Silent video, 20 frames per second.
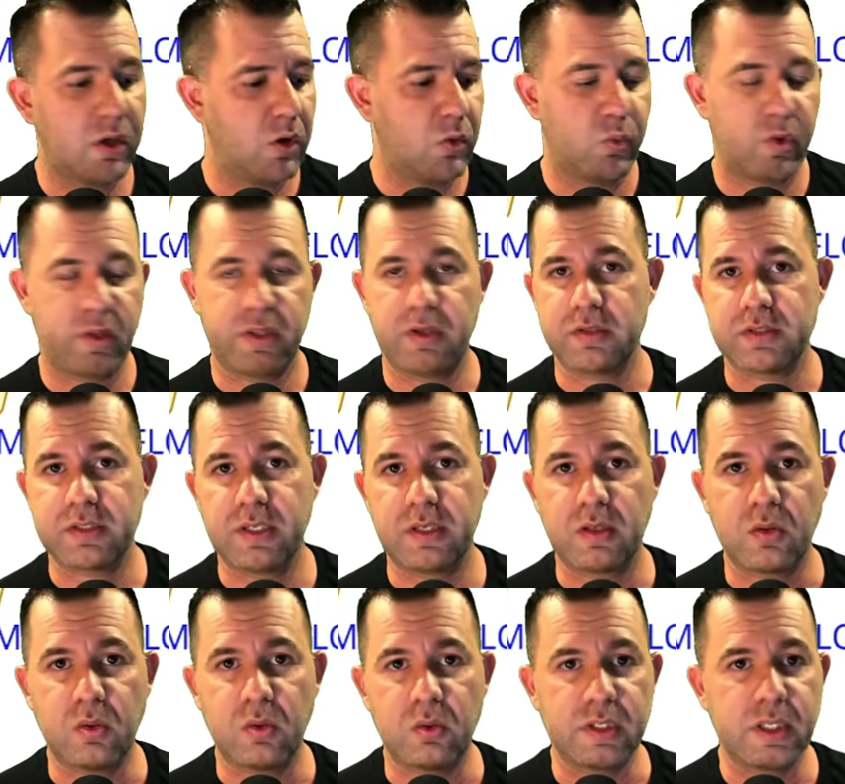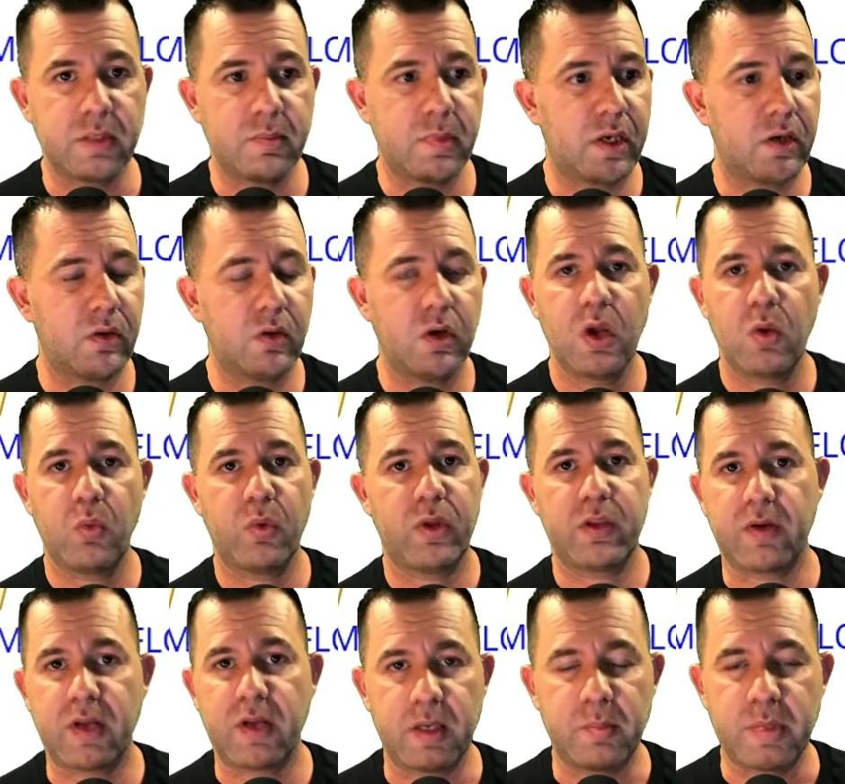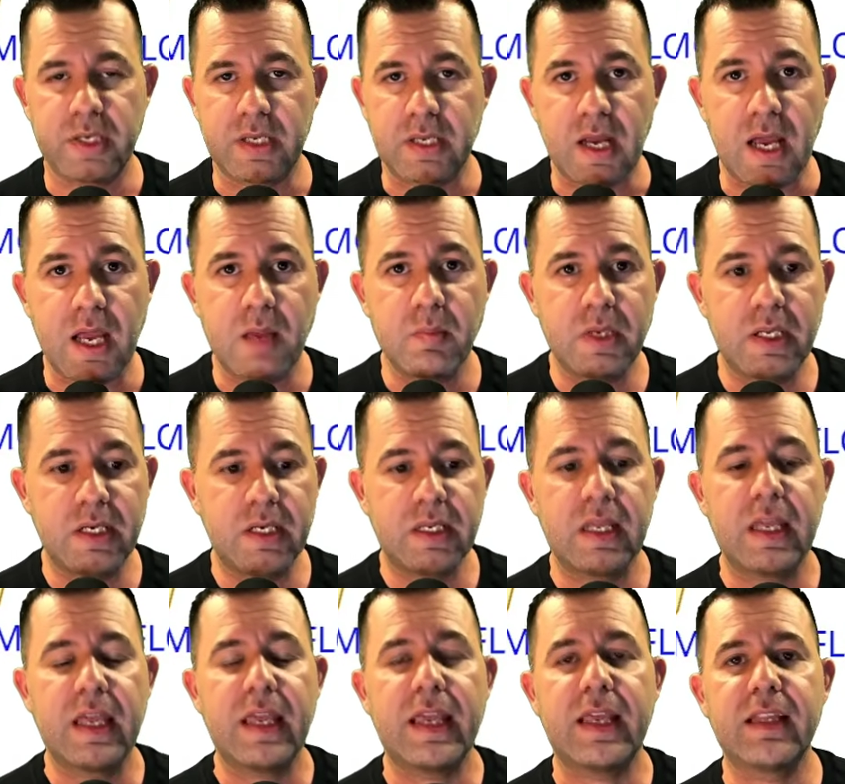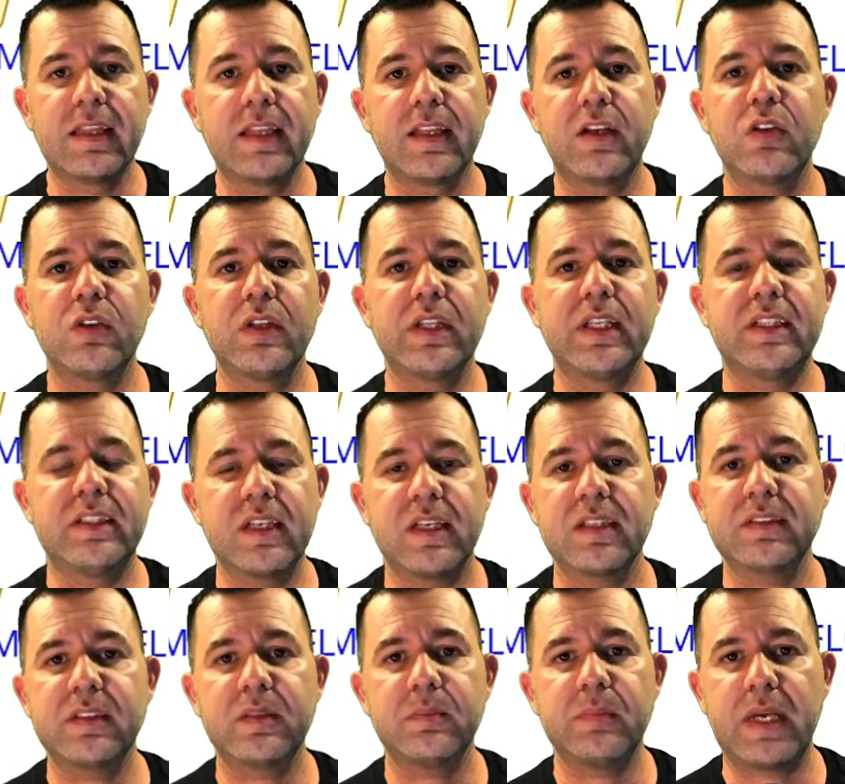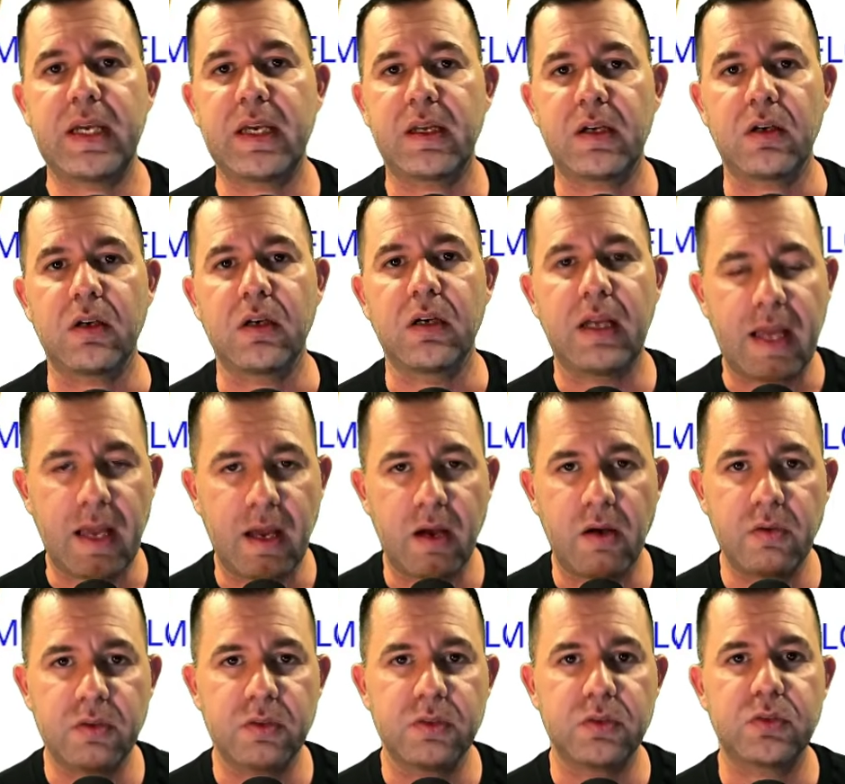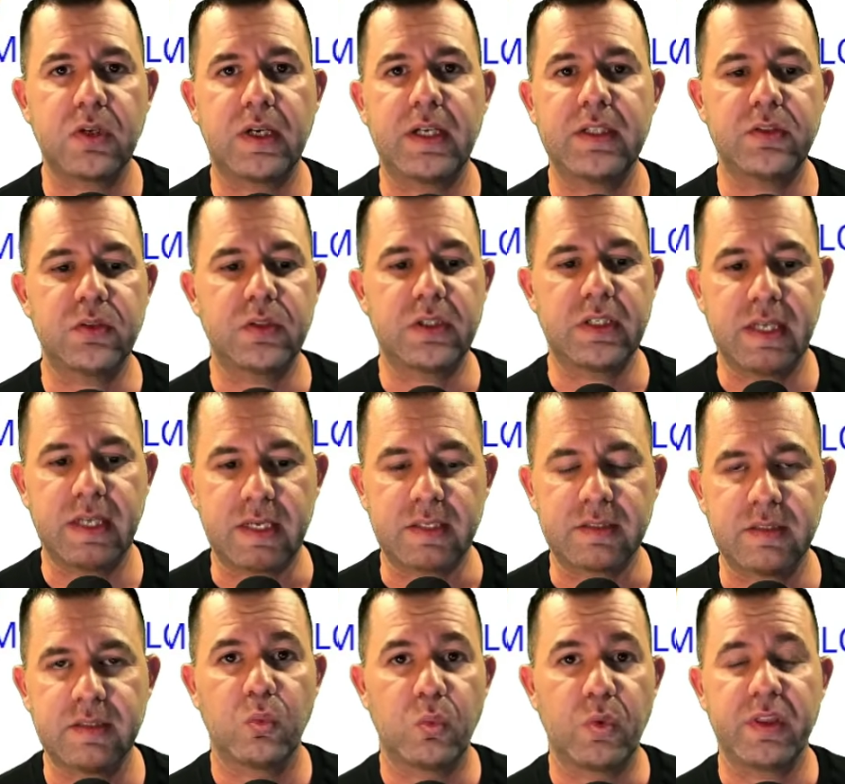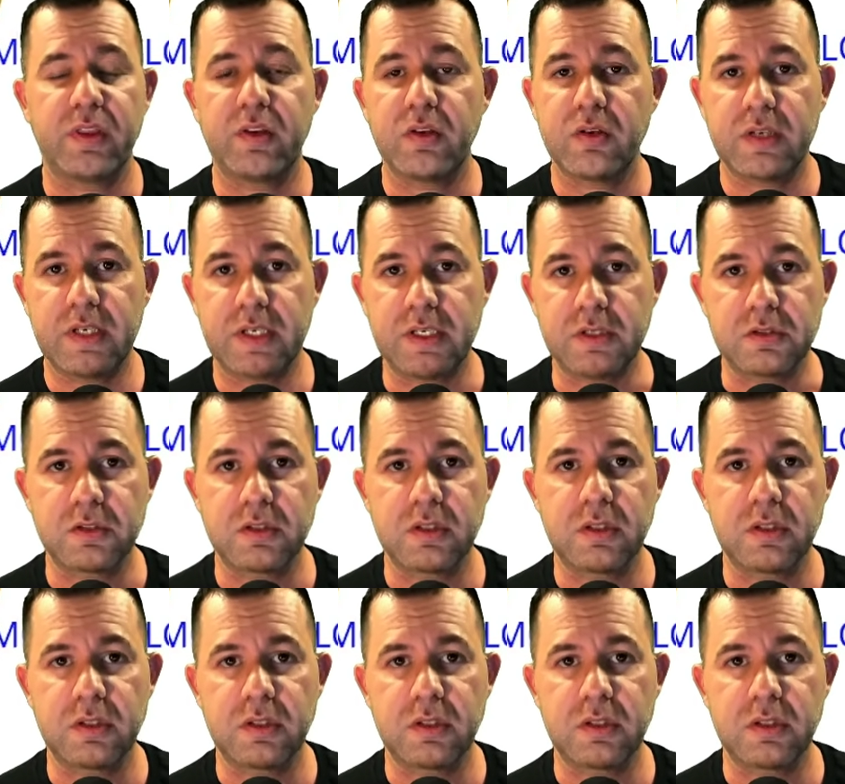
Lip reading: whether you're sending cold email, whether you're at a BNI meeting, it literally doesn't matter how you try to connect with your niche.